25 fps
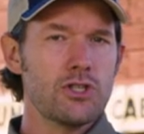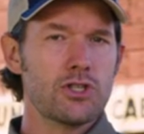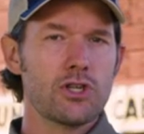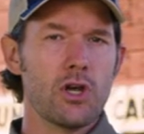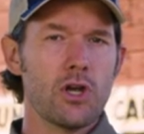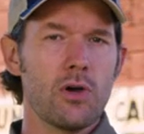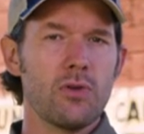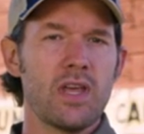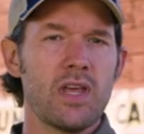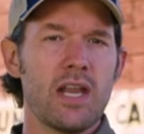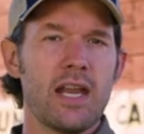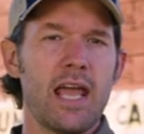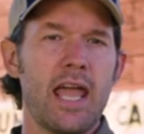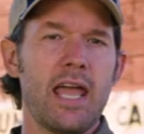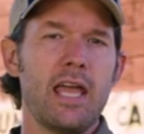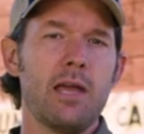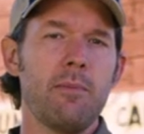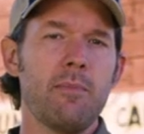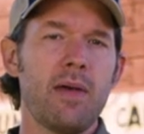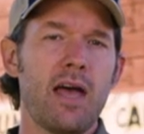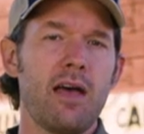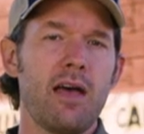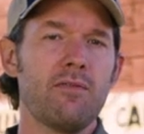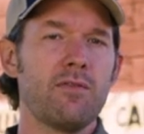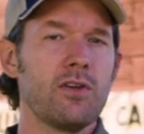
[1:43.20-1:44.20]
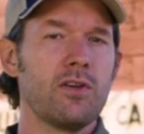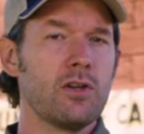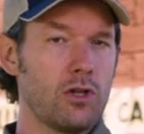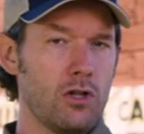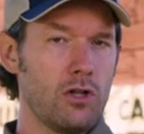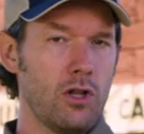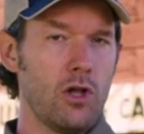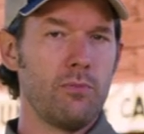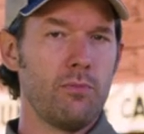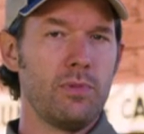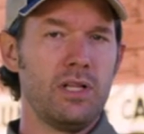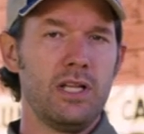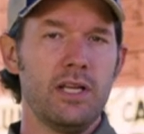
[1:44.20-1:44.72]
show that AMF and
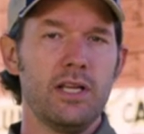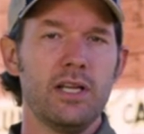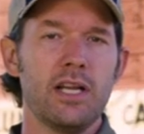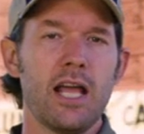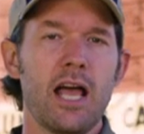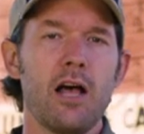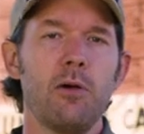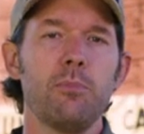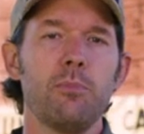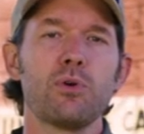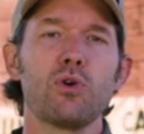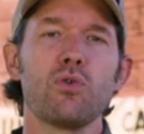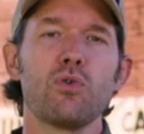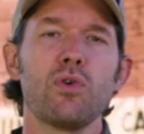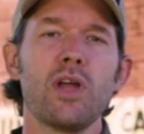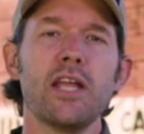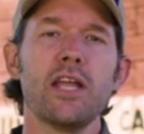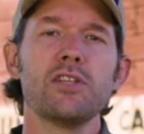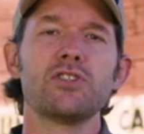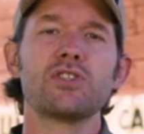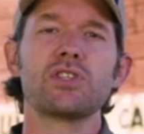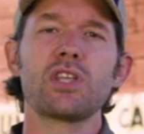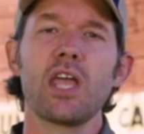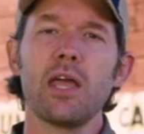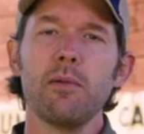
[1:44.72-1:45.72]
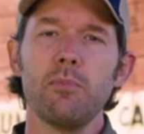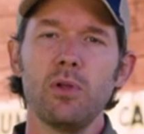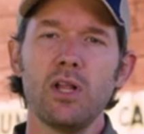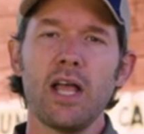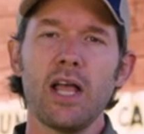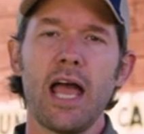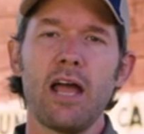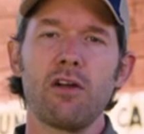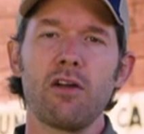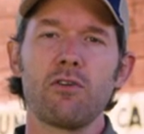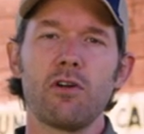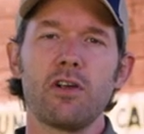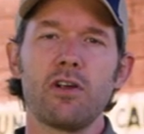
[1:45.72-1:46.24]
glomalin help create stable
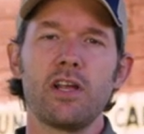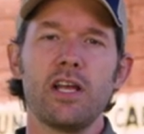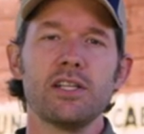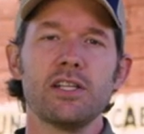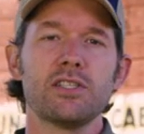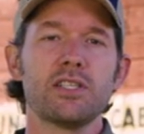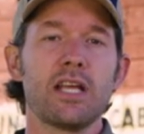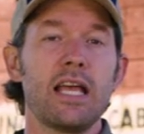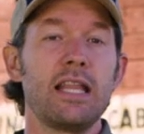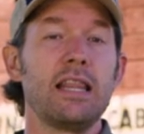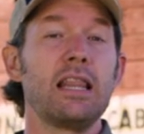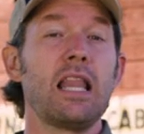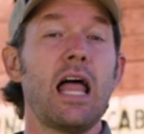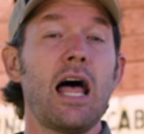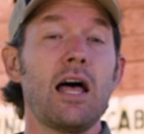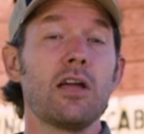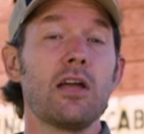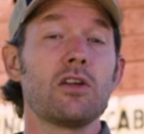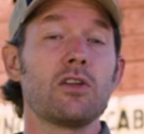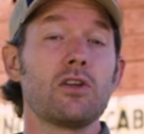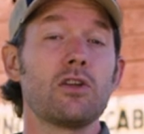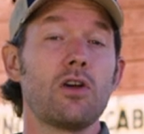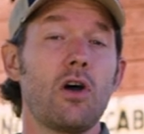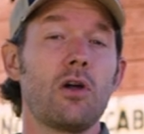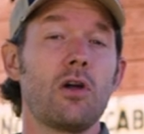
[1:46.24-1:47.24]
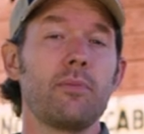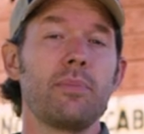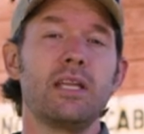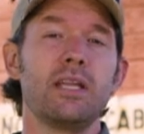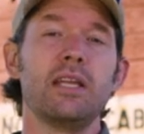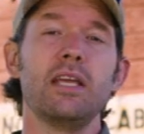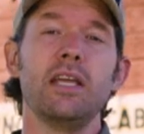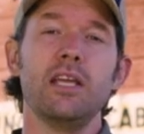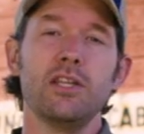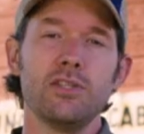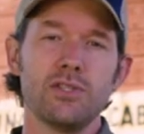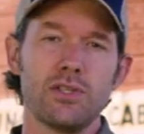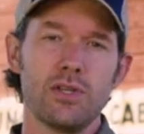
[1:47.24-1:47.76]
aggregates and lock carbon
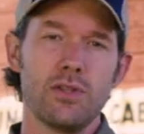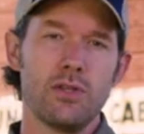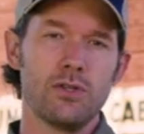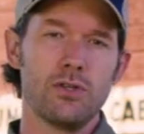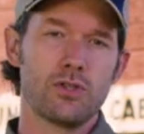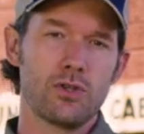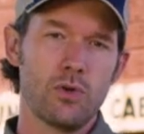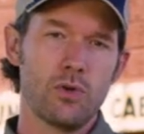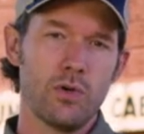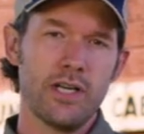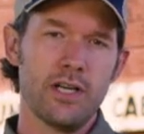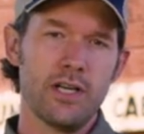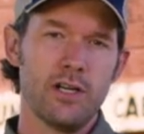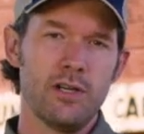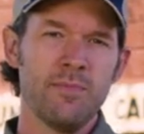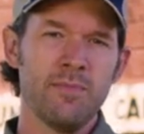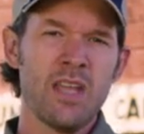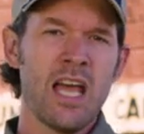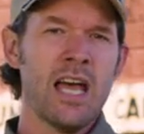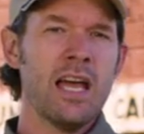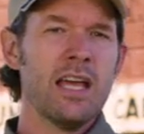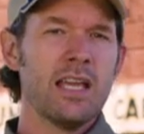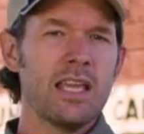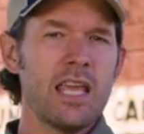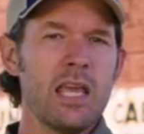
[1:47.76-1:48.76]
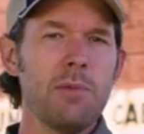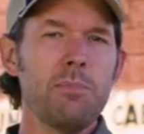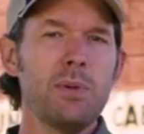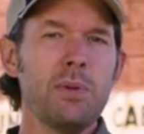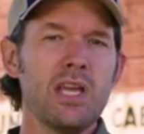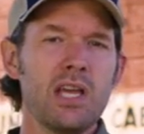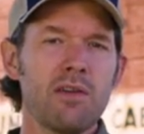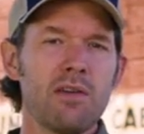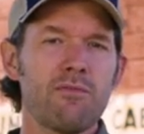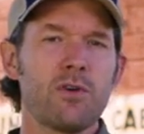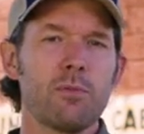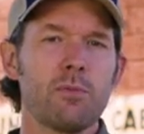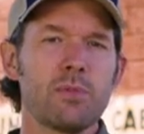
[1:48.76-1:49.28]
into the soil, keeping
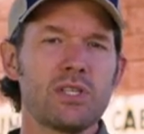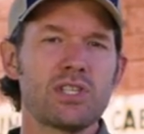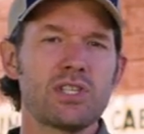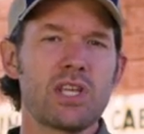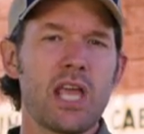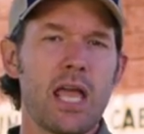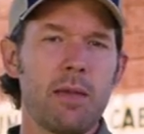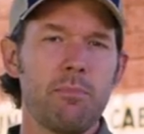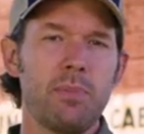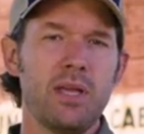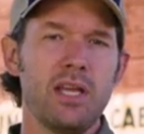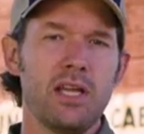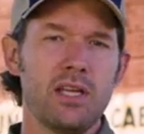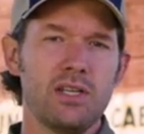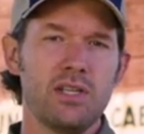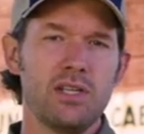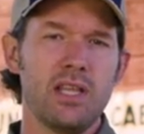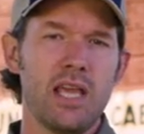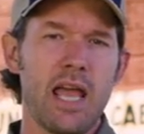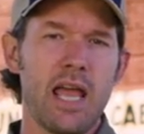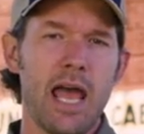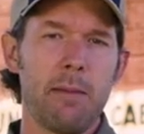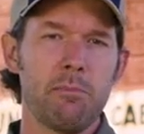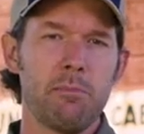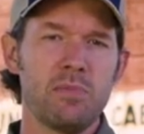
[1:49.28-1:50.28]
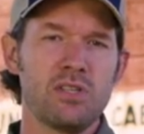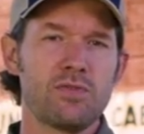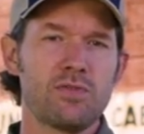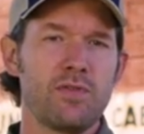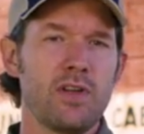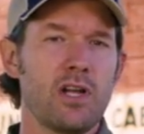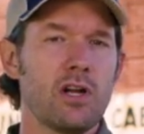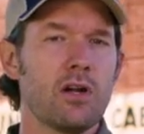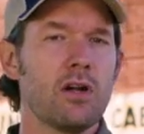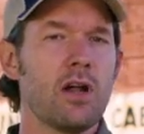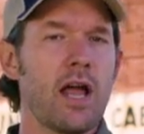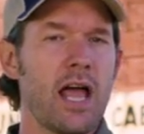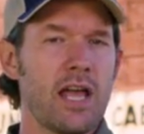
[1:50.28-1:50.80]
it from escaping into the
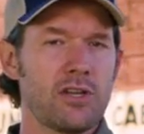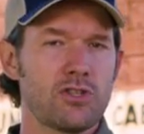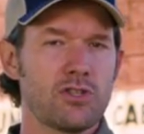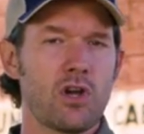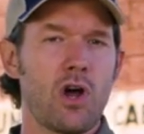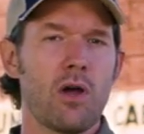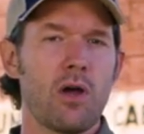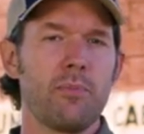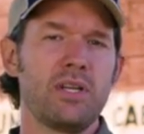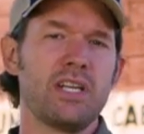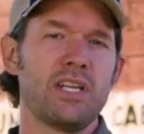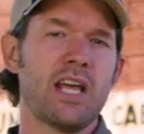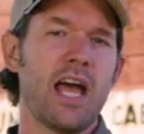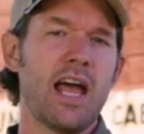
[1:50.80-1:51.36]
atmosphere as carbon